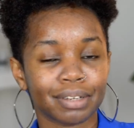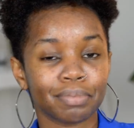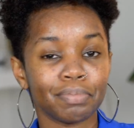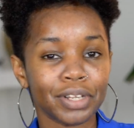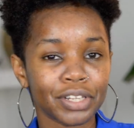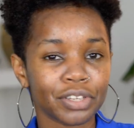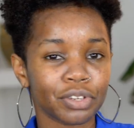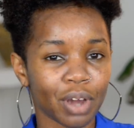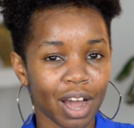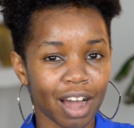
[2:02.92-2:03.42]

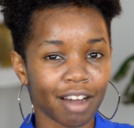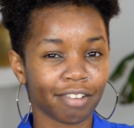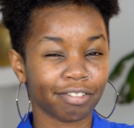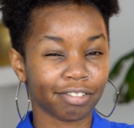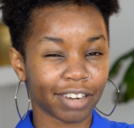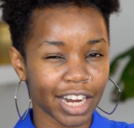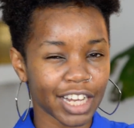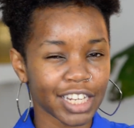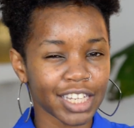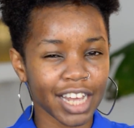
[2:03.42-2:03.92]
means you
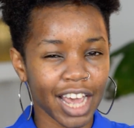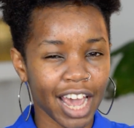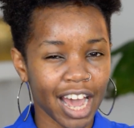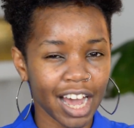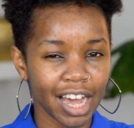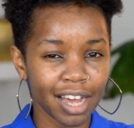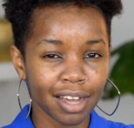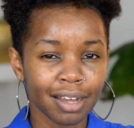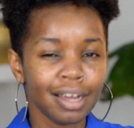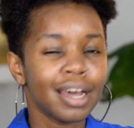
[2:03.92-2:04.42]
have less
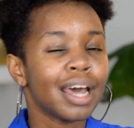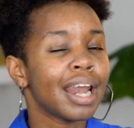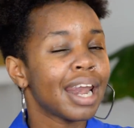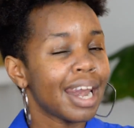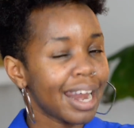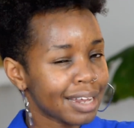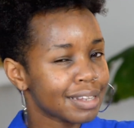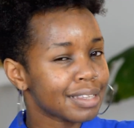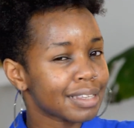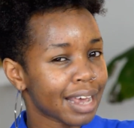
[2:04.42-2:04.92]
hair.
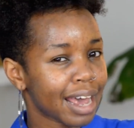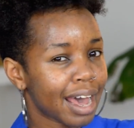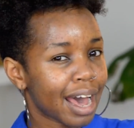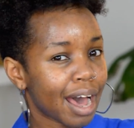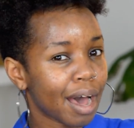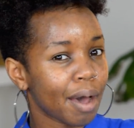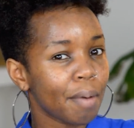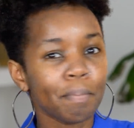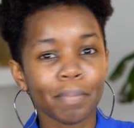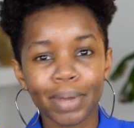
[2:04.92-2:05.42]
Less
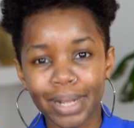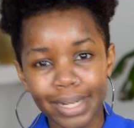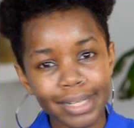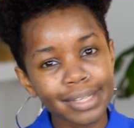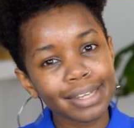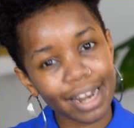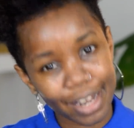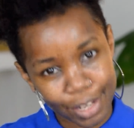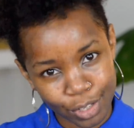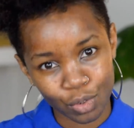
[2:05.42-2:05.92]
hair
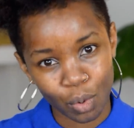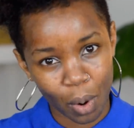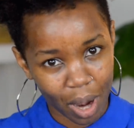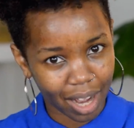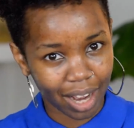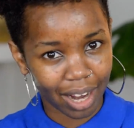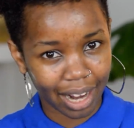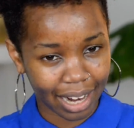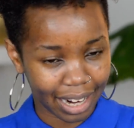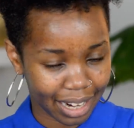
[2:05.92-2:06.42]
means less
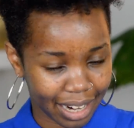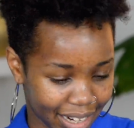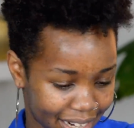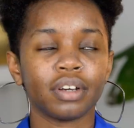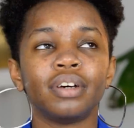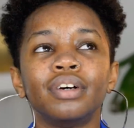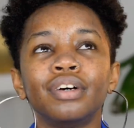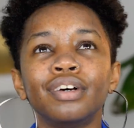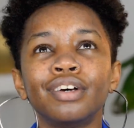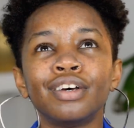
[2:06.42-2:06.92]
work.
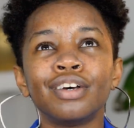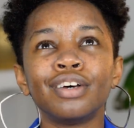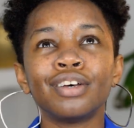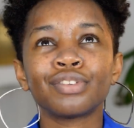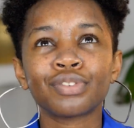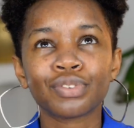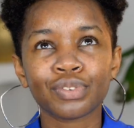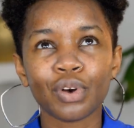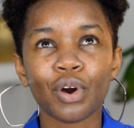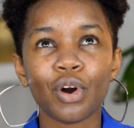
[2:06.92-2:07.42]

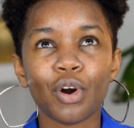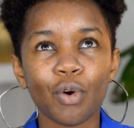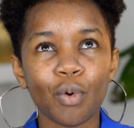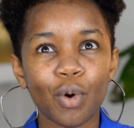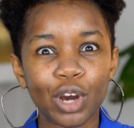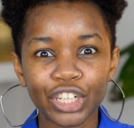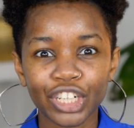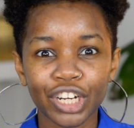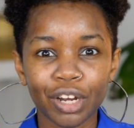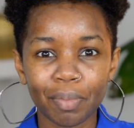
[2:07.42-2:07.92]
So
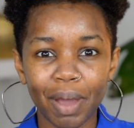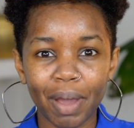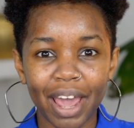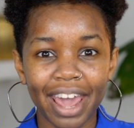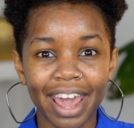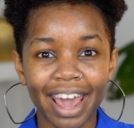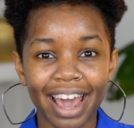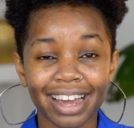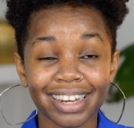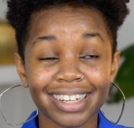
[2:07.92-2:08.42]
washing my
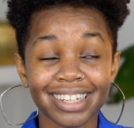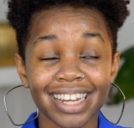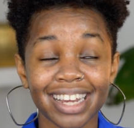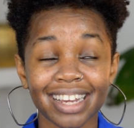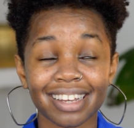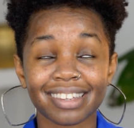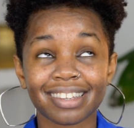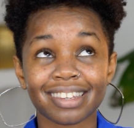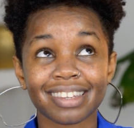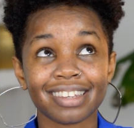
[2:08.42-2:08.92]
hair
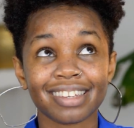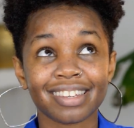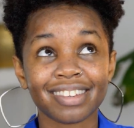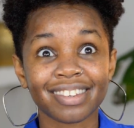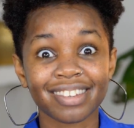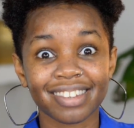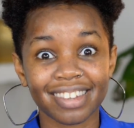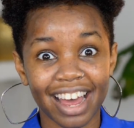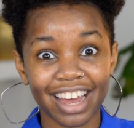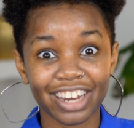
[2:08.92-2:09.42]
takes
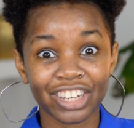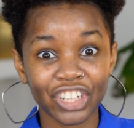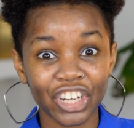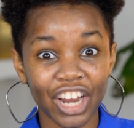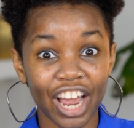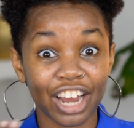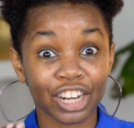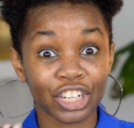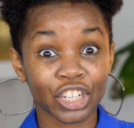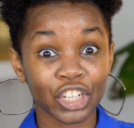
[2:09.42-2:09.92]
such
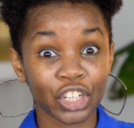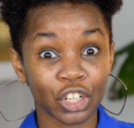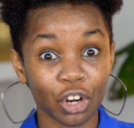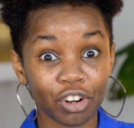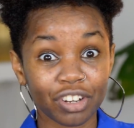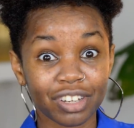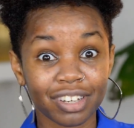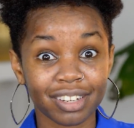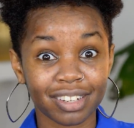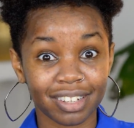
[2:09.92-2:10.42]
a
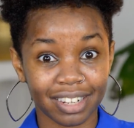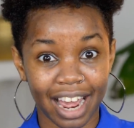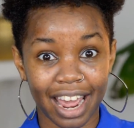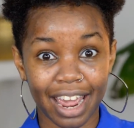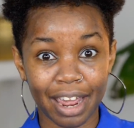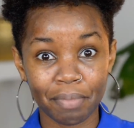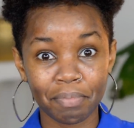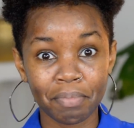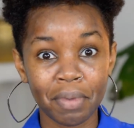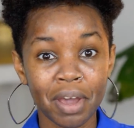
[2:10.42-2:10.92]
short
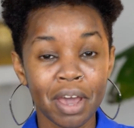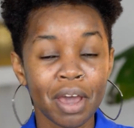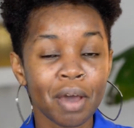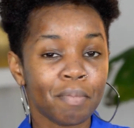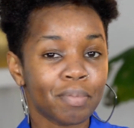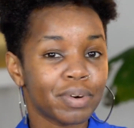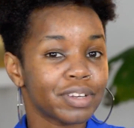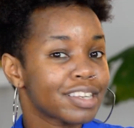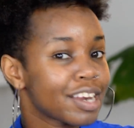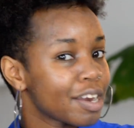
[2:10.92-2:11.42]
time,
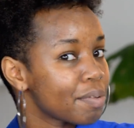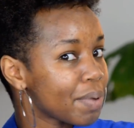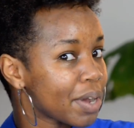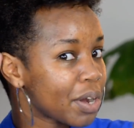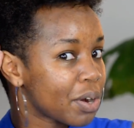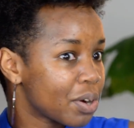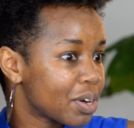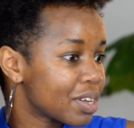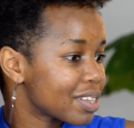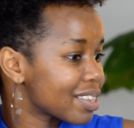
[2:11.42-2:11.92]
mostly
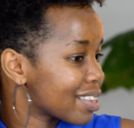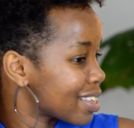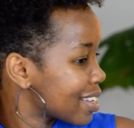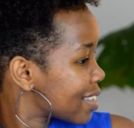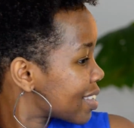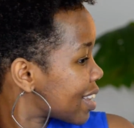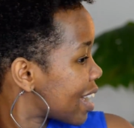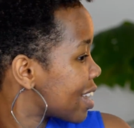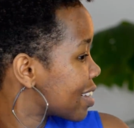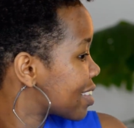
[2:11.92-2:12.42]
because the
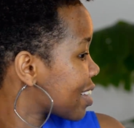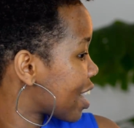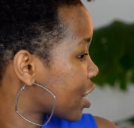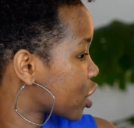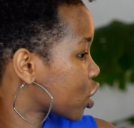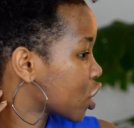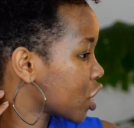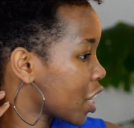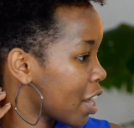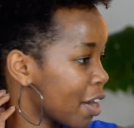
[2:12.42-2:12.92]
sides
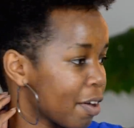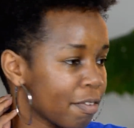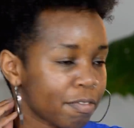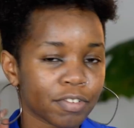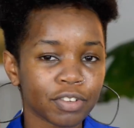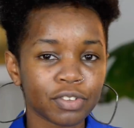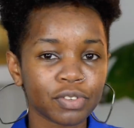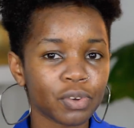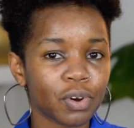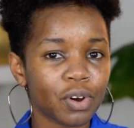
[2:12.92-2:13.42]
are
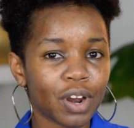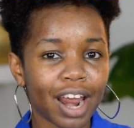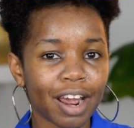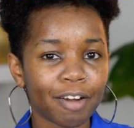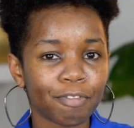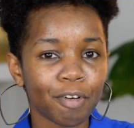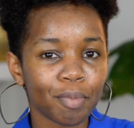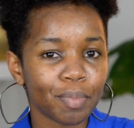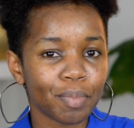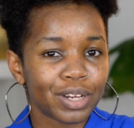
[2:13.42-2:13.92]
shaved. So
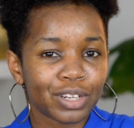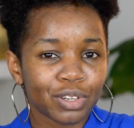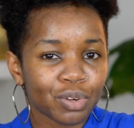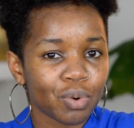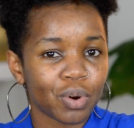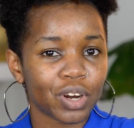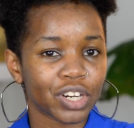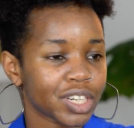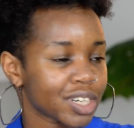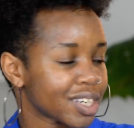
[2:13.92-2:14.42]
like for me to
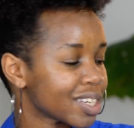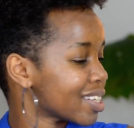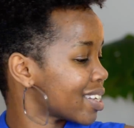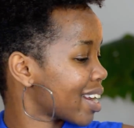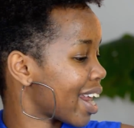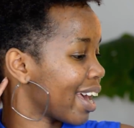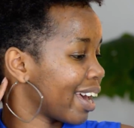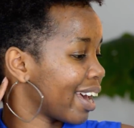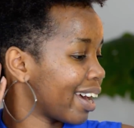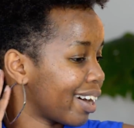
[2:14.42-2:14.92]
wash it
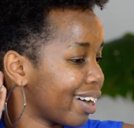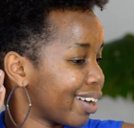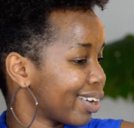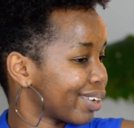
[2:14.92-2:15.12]
is like,